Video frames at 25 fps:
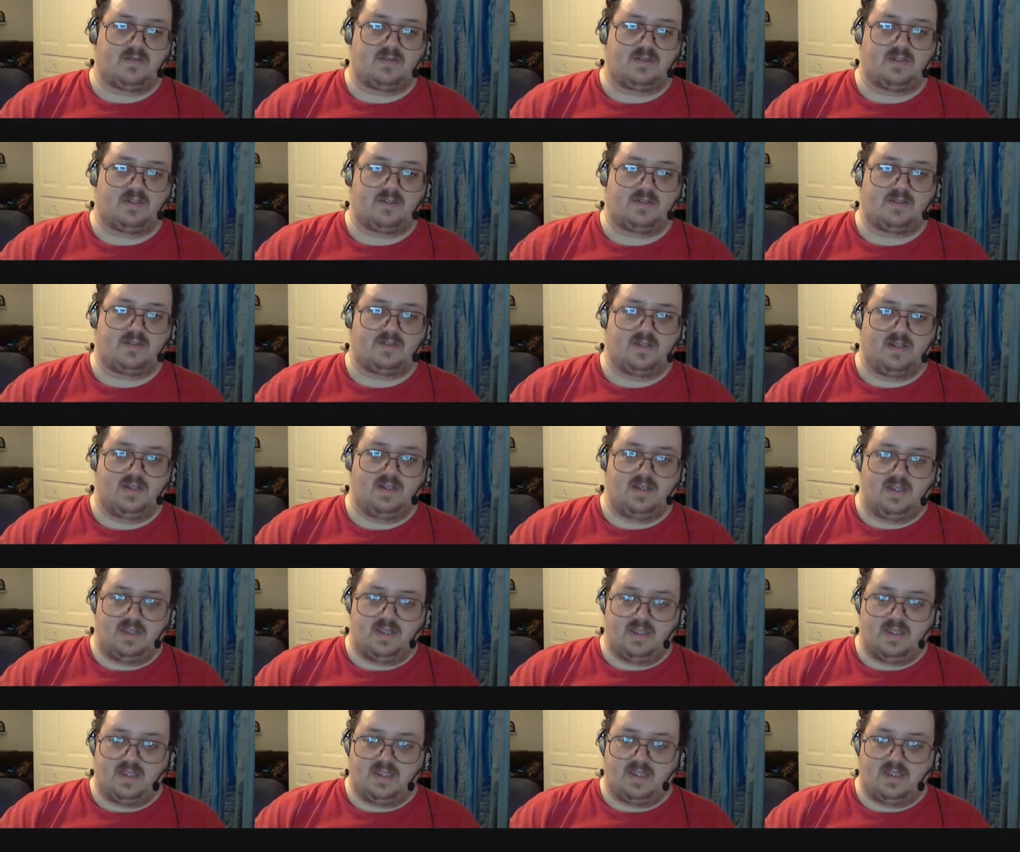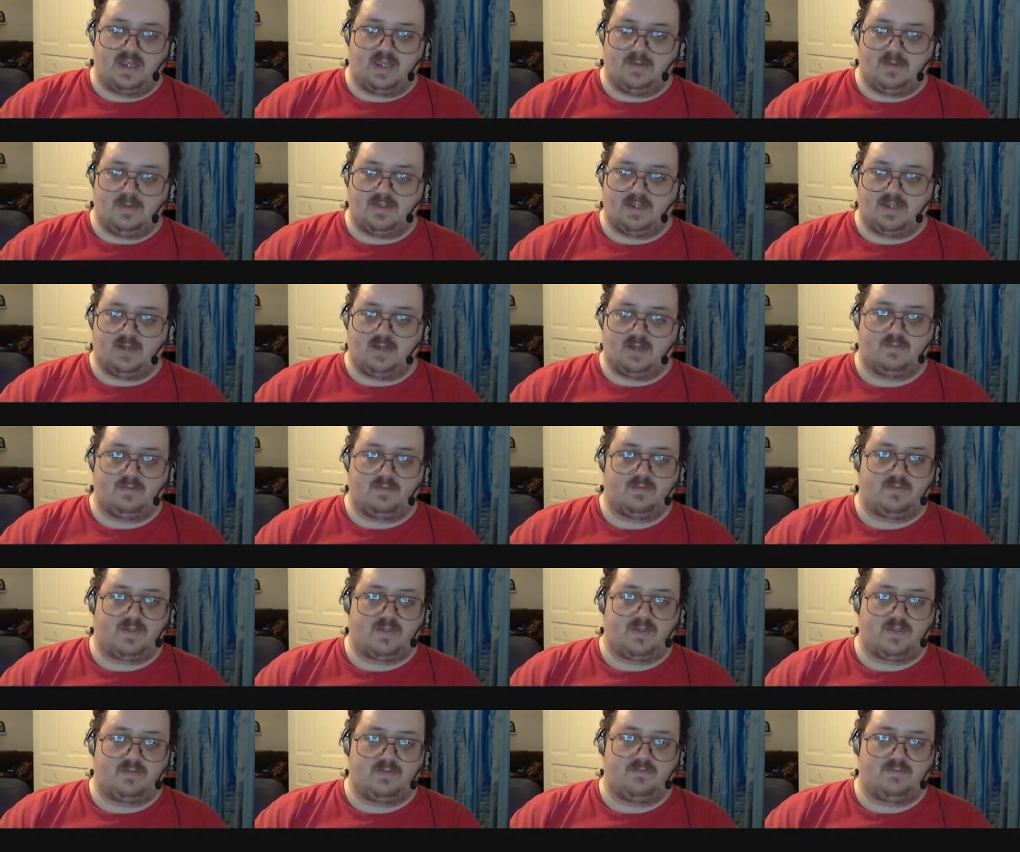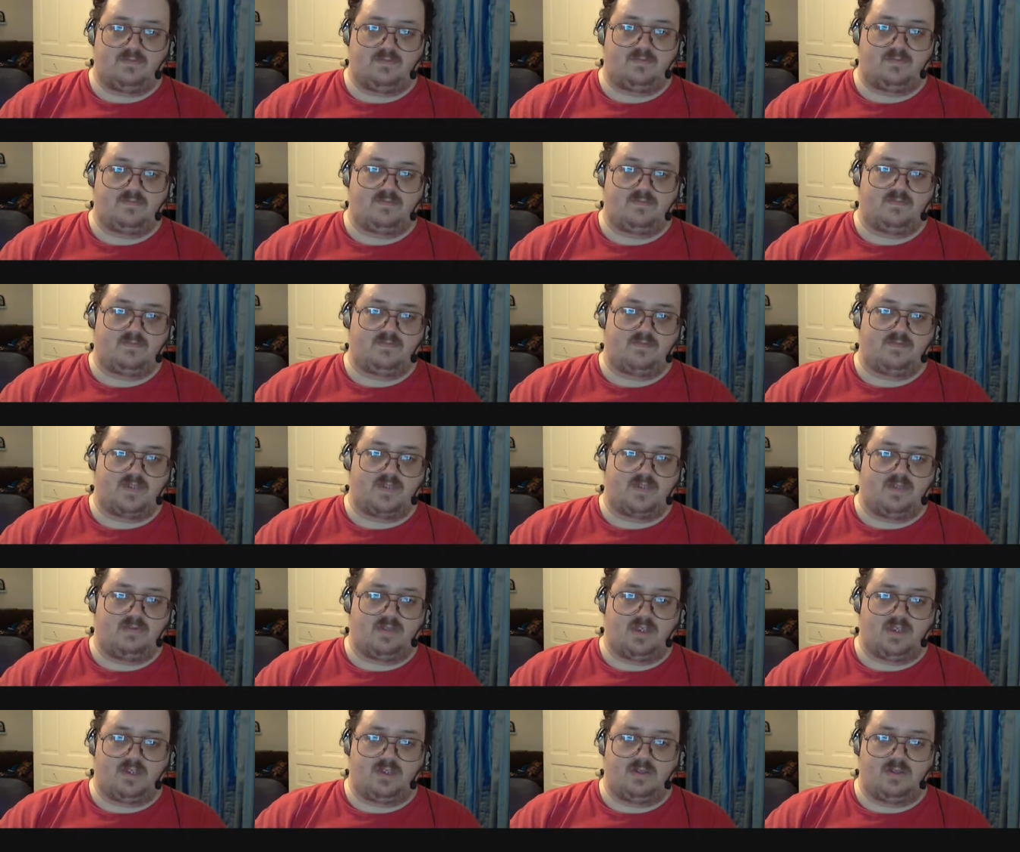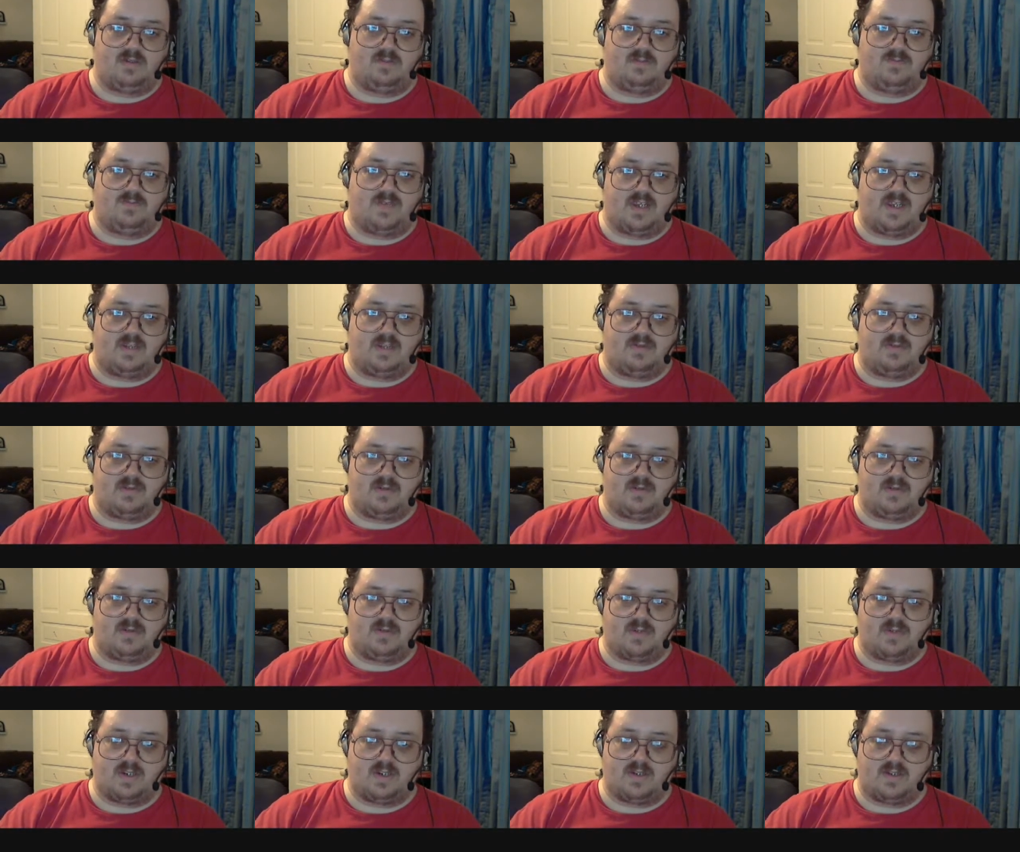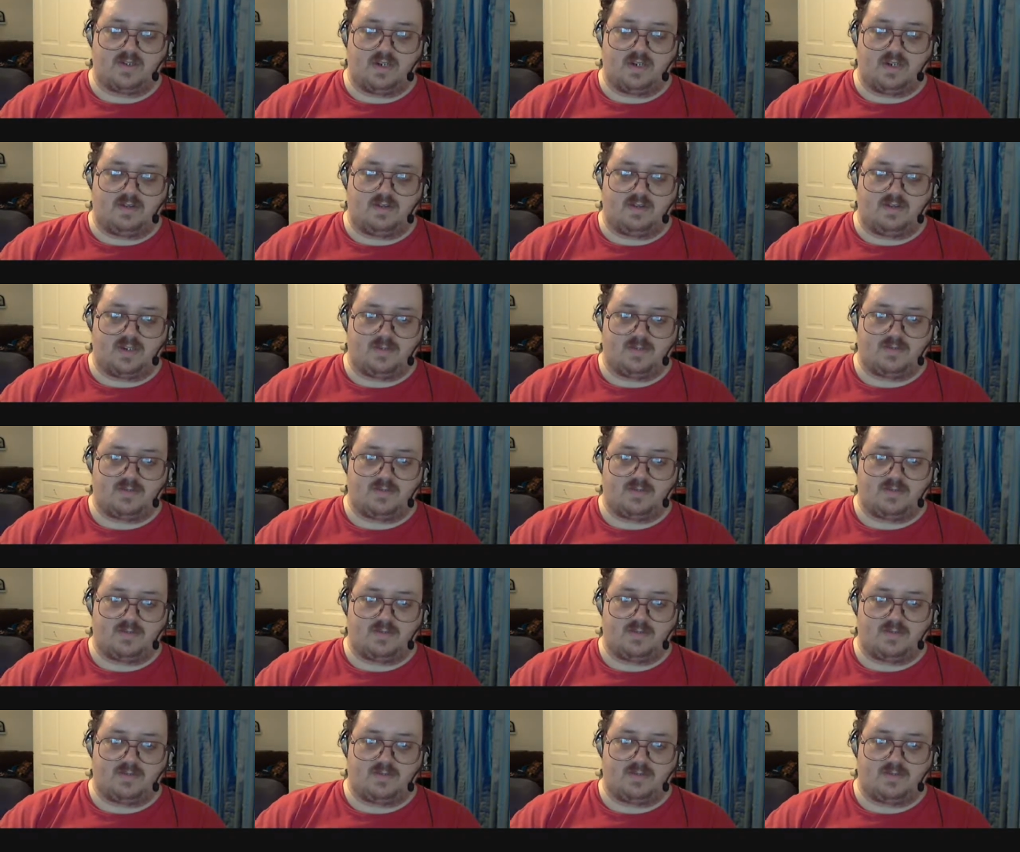He's, I mean, he's on uh, YouTube, Facebook, Twitter, and all them.